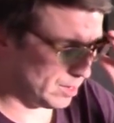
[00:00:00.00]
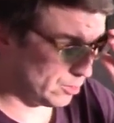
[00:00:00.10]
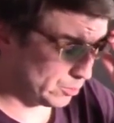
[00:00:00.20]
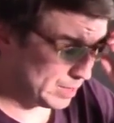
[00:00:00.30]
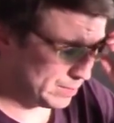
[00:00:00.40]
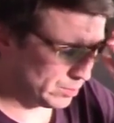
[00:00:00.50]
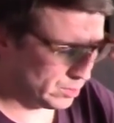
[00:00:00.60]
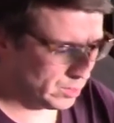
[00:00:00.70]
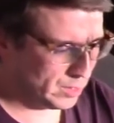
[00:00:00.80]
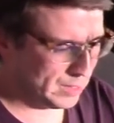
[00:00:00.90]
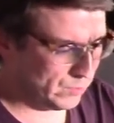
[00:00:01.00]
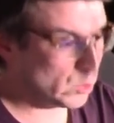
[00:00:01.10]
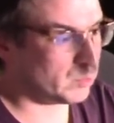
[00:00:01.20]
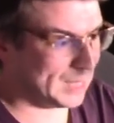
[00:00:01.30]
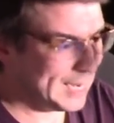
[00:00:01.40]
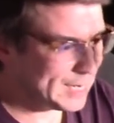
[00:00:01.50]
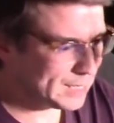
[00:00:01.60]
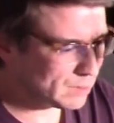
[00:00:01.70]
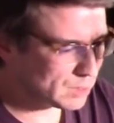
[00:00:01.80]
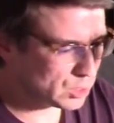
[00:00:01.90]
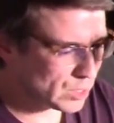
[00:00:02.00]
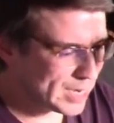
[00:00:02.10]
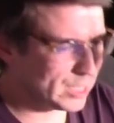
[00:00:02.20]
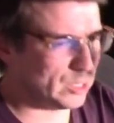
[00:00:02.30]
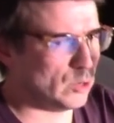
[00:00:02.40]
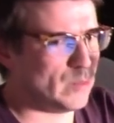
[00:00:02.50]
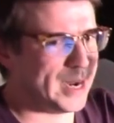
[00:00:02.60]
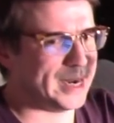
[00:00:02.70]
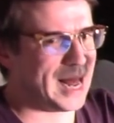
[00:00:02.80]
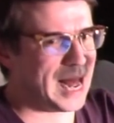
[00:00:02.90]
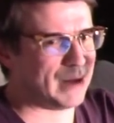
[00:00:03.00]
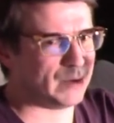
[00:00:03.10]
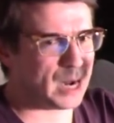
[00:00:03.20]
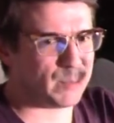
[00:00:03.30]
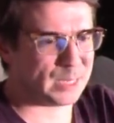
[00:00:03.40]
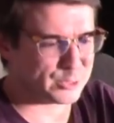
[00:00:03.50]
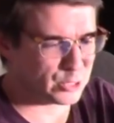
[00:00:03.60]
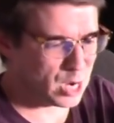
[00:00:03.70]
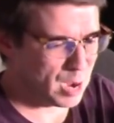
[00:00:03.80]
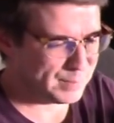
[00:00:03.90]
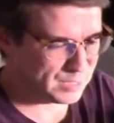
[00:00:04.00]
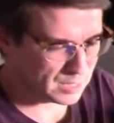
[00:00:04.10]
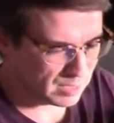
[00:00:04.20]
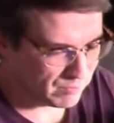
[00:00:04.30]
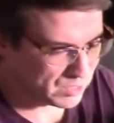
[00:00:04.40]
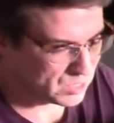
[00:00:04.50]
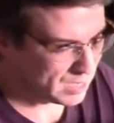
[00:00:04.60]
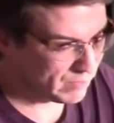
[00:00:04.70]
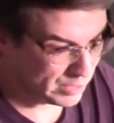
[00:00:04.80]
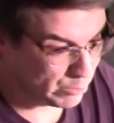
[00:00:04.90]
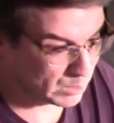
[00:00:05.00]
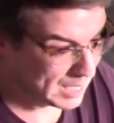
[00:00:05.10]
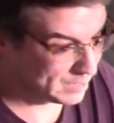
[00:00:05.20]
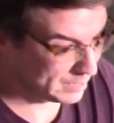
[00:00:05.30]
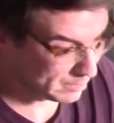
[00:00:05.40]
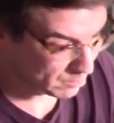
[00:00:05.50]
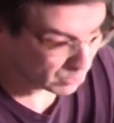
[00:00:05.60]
other people, if you're playing Gilded Drake, you might have a couple extra copies of the stuff that you would likely Gilded